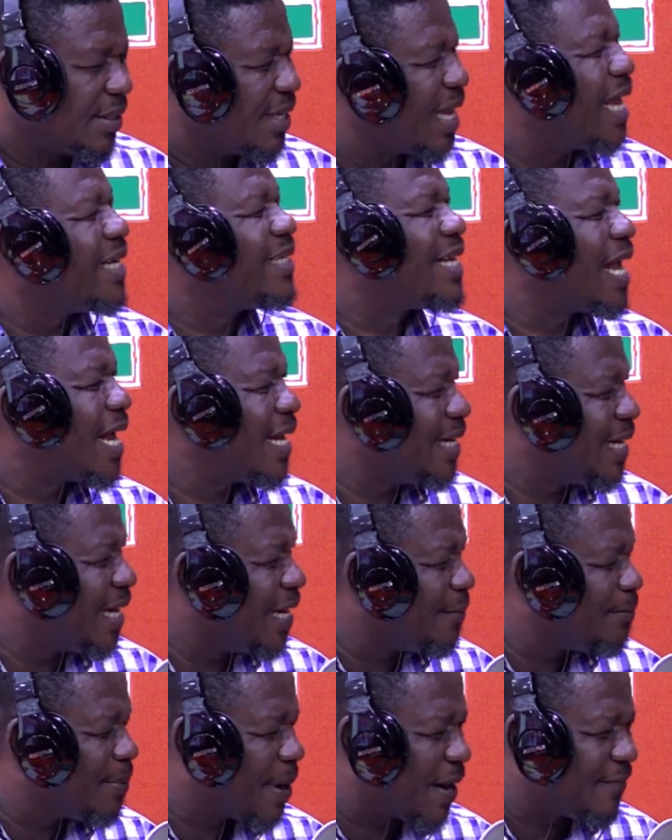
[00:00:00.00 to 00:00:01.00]
A day in
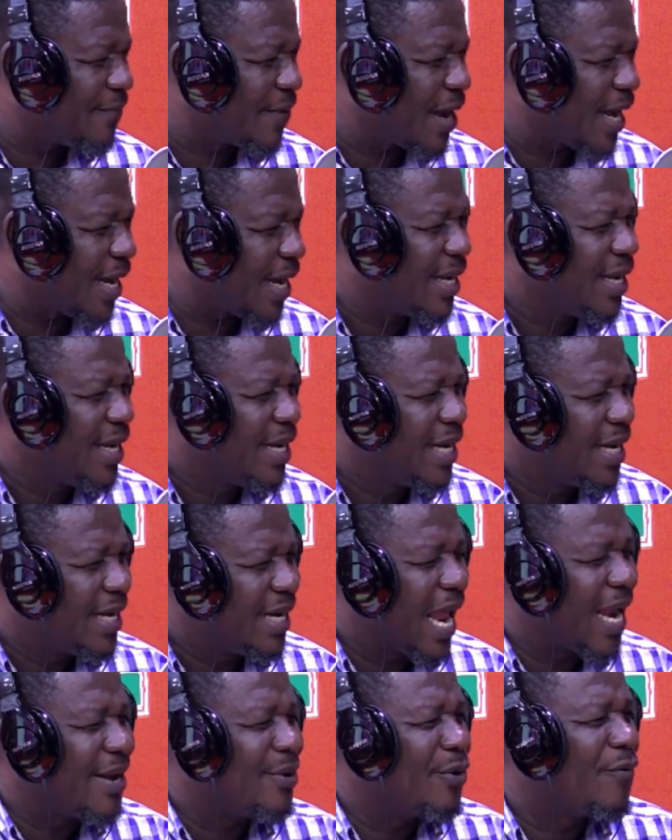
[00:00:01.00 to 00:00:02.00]
any pan fi,
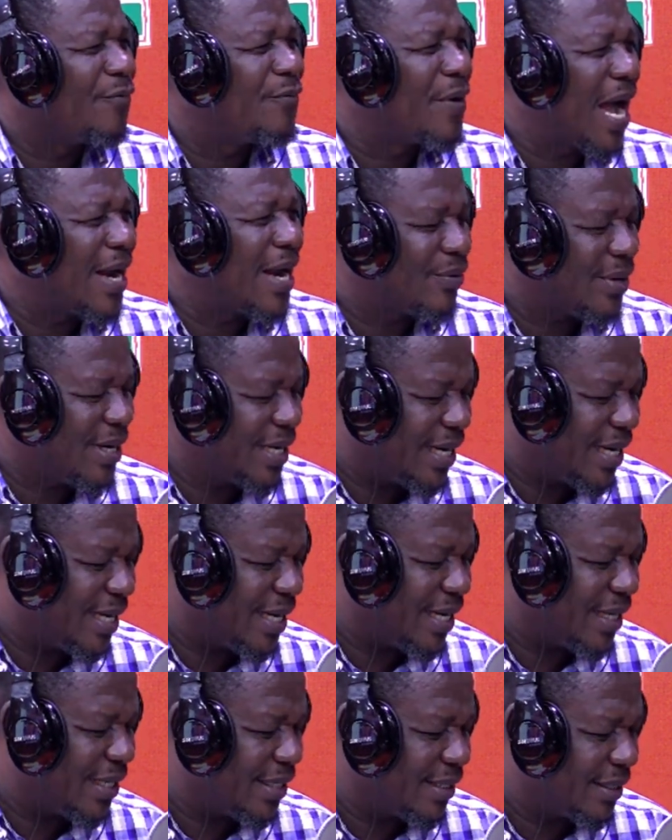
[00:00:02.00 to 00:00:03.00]
nanny will find what the day.